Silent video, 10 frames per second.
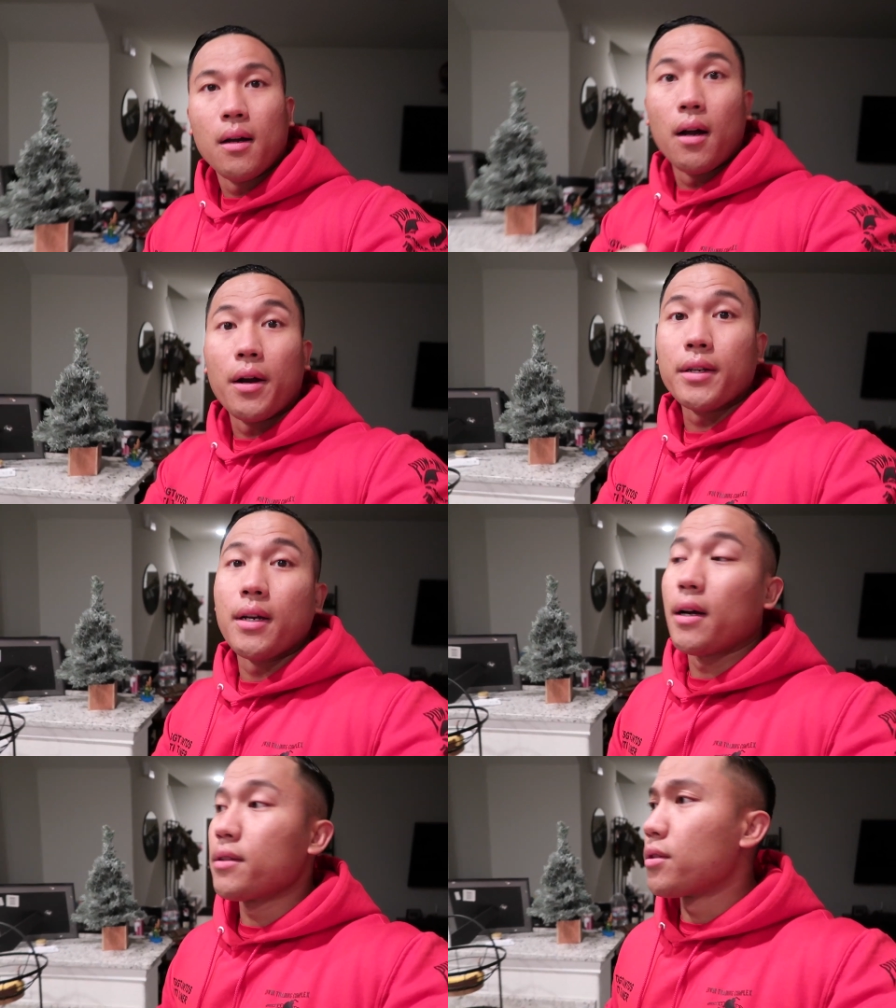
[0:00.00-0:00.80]
Alright
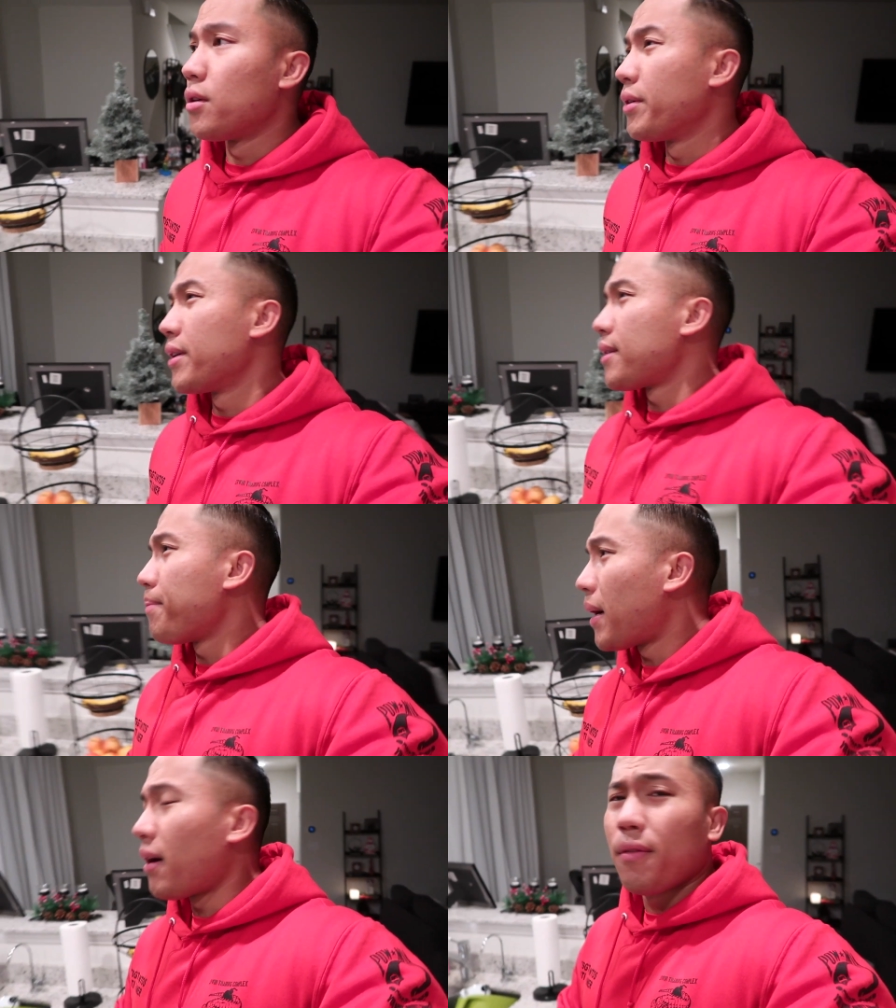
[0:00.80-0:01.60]
guys, so it's
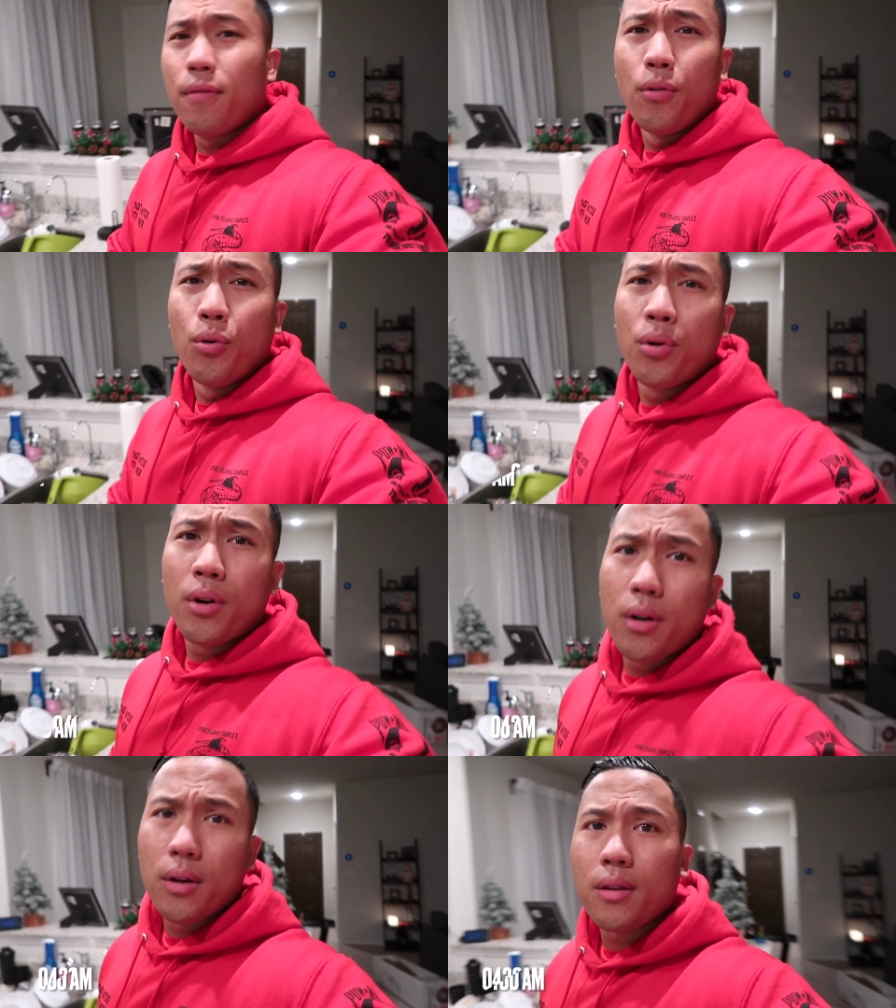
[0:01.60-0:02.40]
about
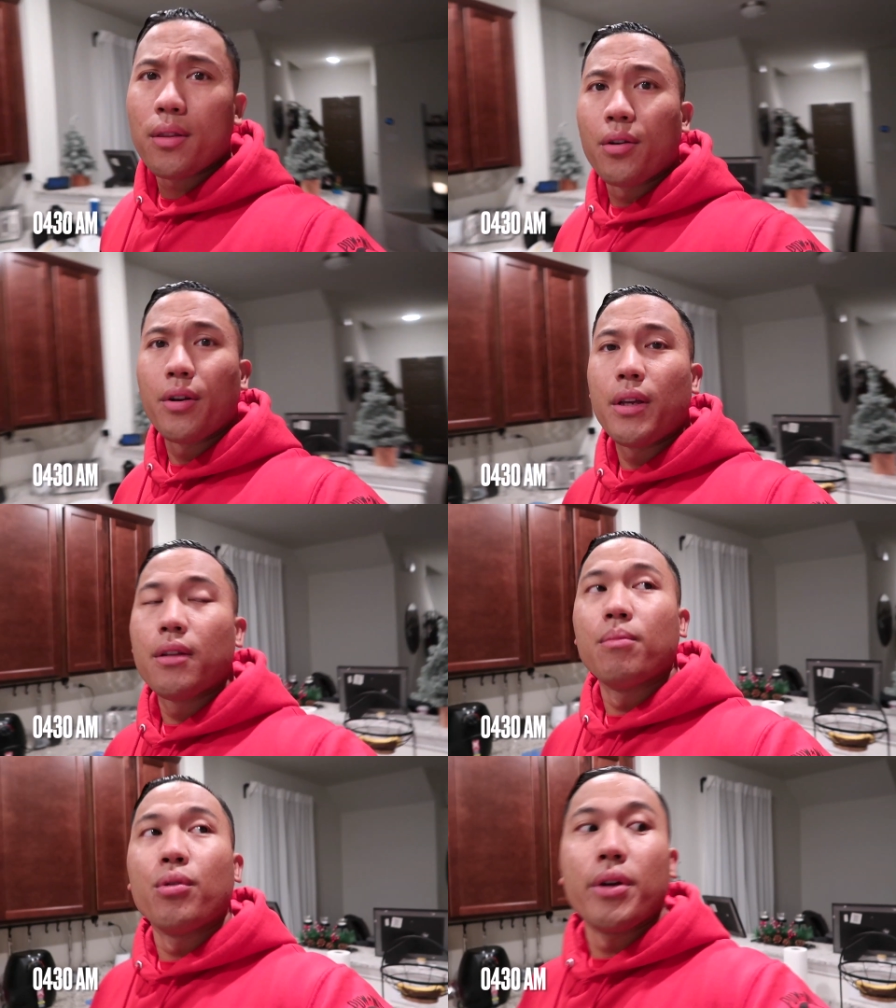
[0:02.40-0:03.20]
4:30 in
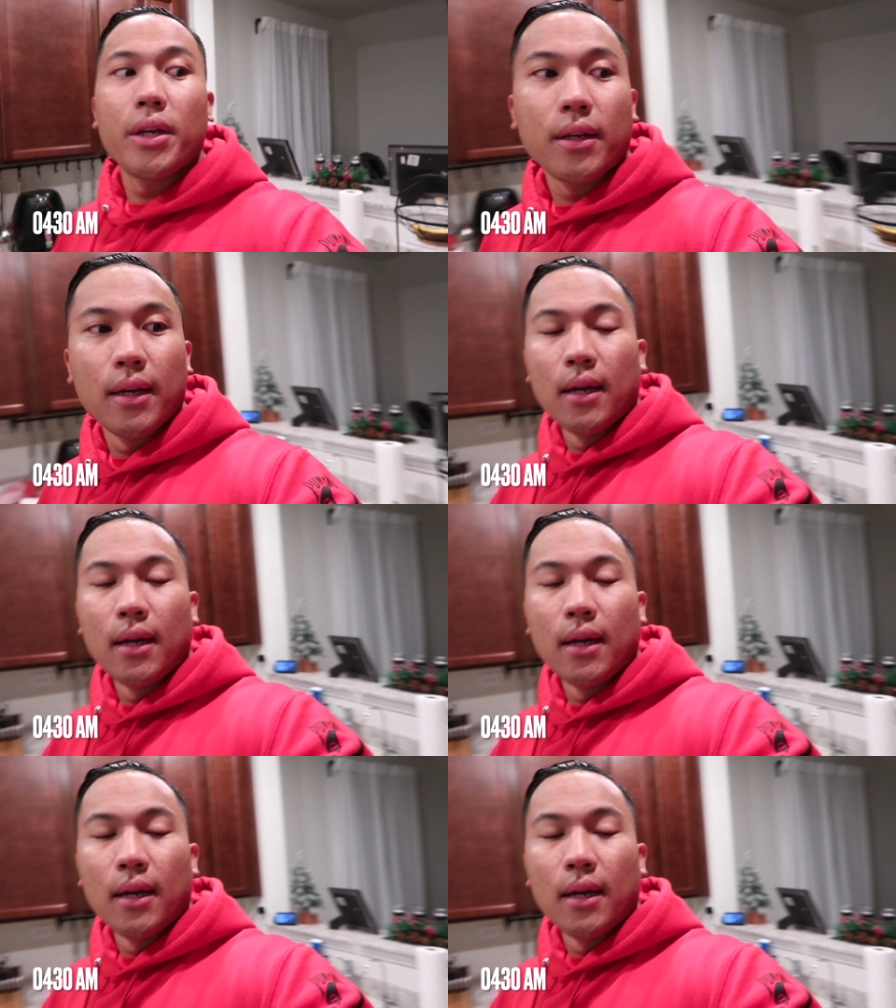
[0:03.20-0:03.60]
the morning.